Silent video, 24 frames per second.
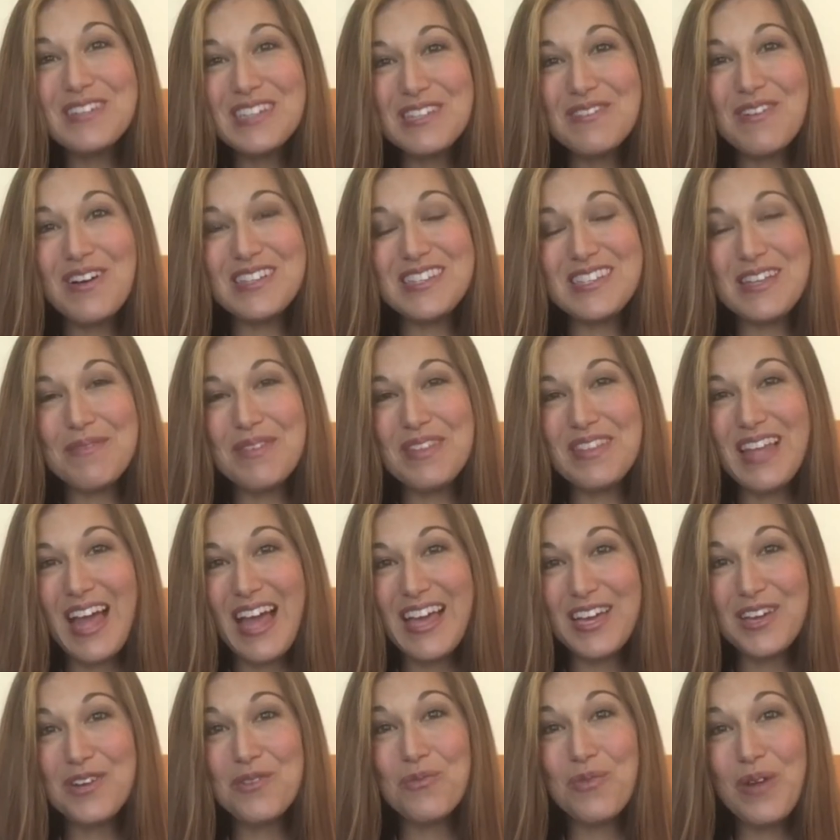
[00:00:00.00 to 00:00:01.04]
really want something that
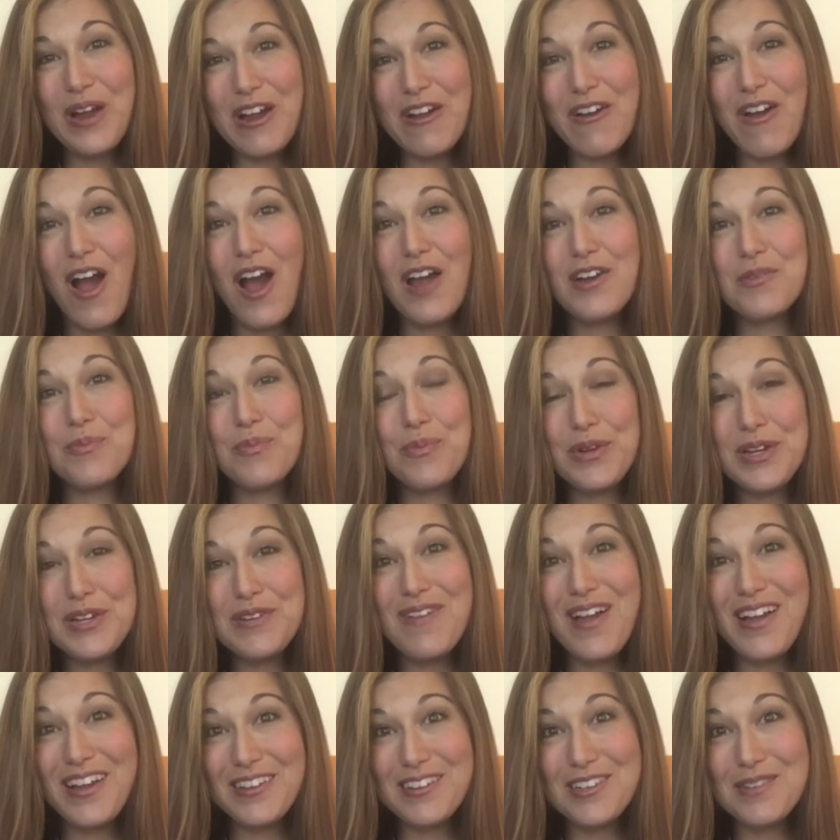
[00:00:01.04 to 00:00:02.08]
I can wear on a pretty
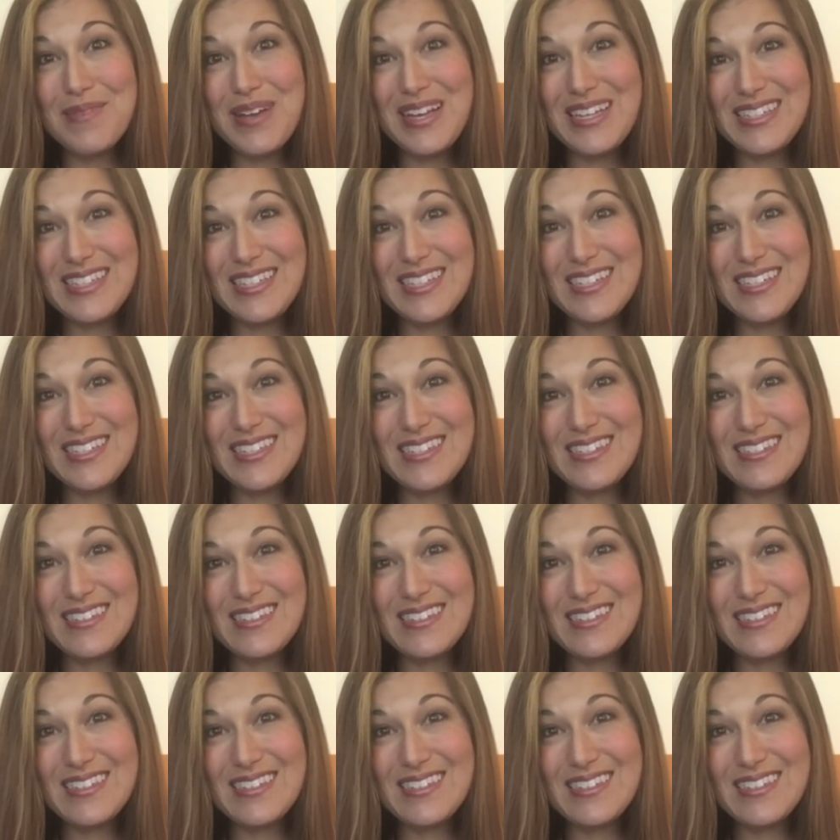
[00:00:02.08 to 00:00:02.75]
regular basis.